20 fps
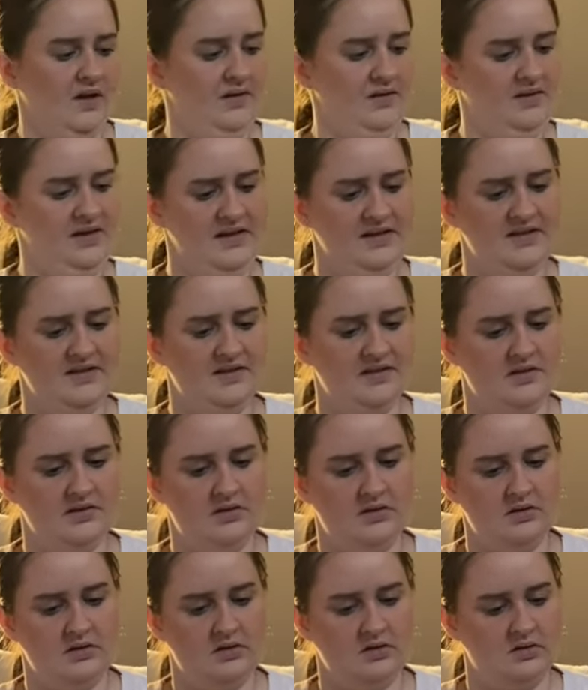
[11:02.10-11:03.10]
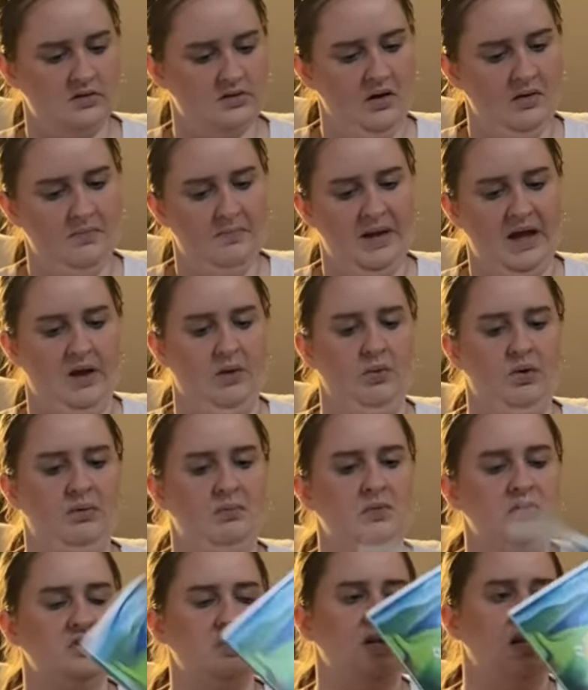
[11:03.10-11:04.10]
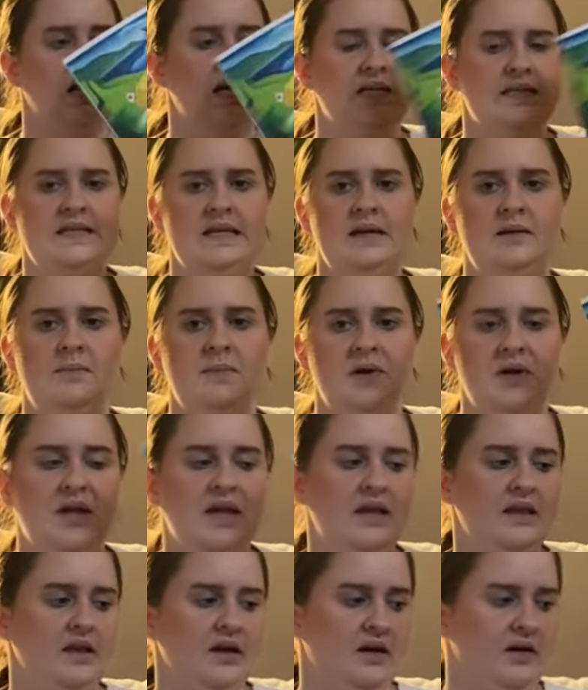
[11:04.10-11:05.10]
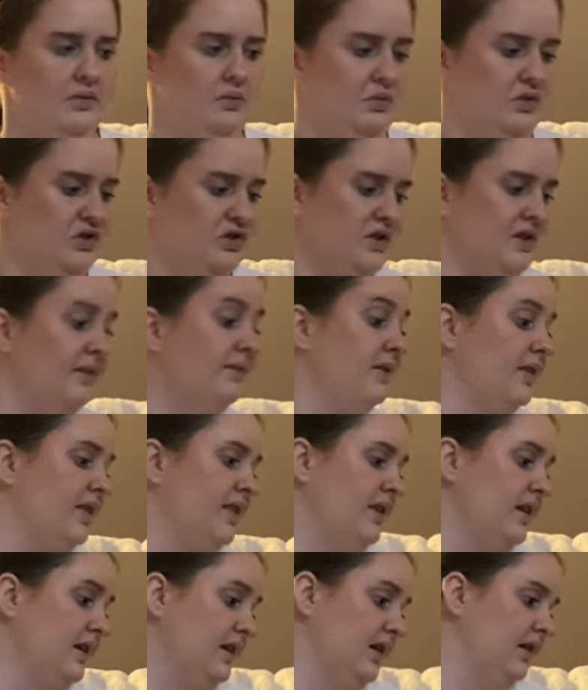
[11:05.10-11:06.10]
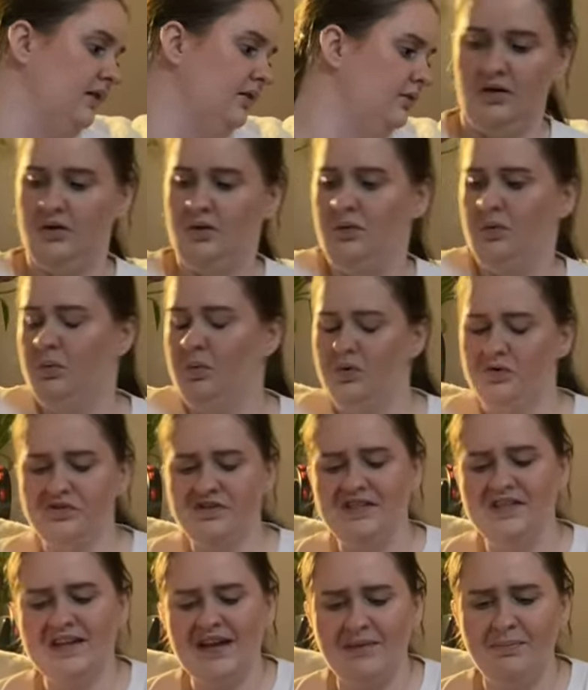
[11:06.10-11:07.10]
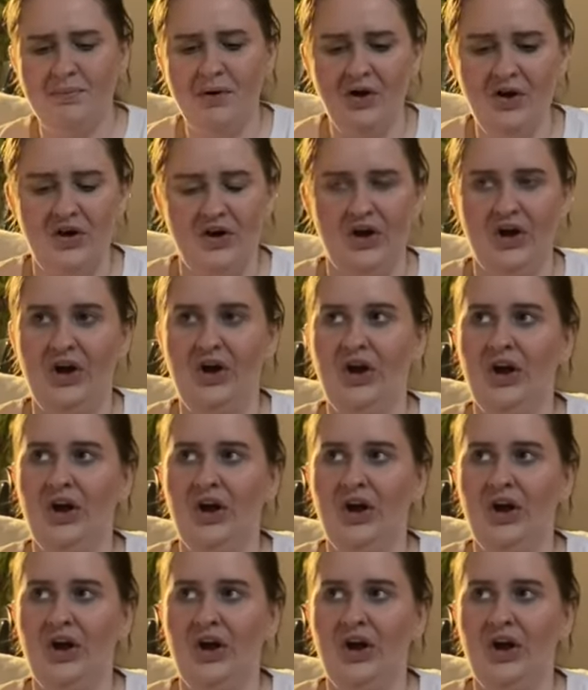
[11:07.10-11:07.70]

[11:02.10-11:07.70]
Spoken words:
this Penguin Modern Classic book either, which is even thinner. What did I put?